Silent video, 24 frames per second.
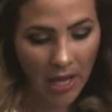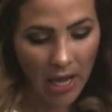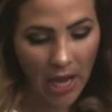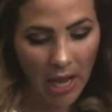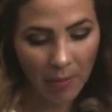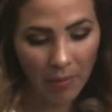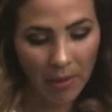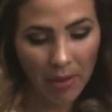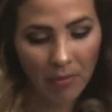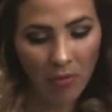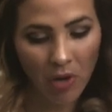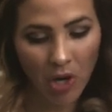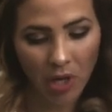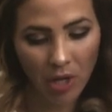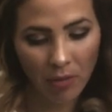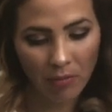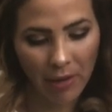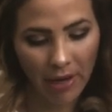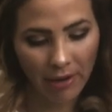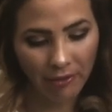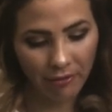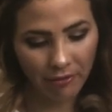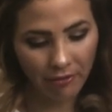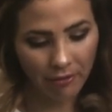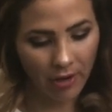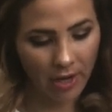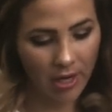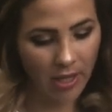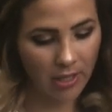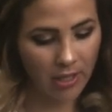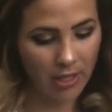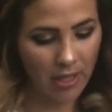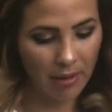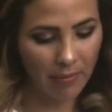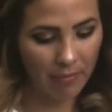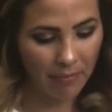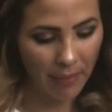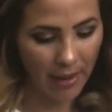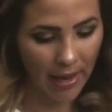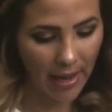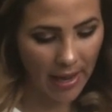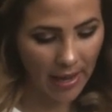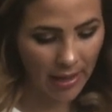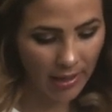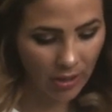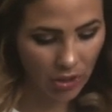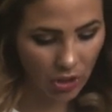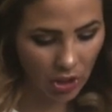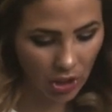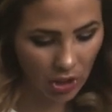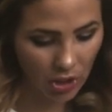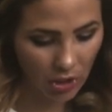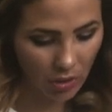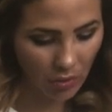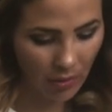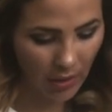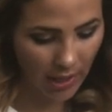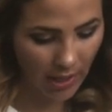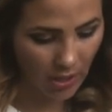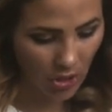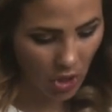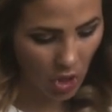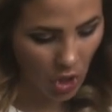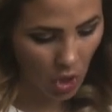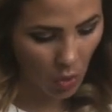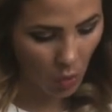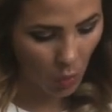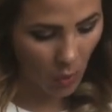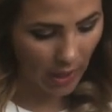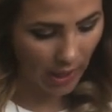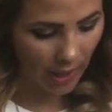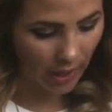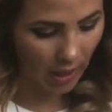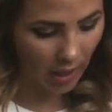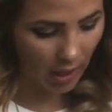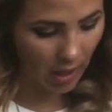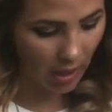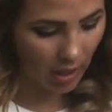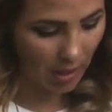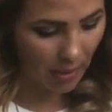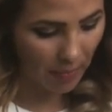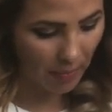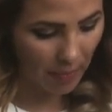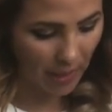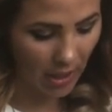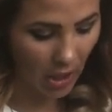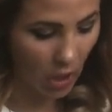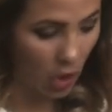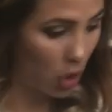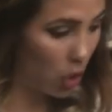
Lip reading: I'm gonna mark my front and back just so I know where my